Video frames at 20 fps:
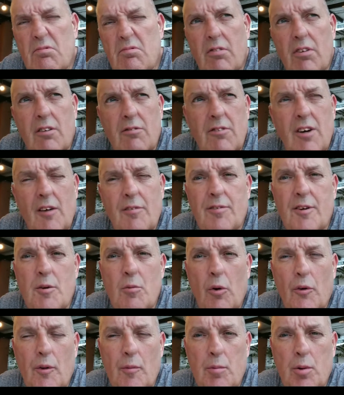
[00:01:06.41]
and roughly
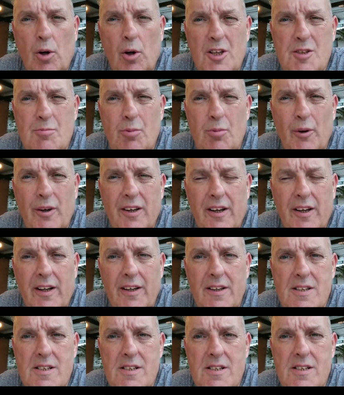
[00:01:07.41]
what the price point
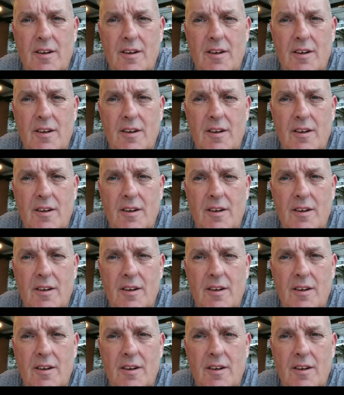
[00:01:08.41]
is.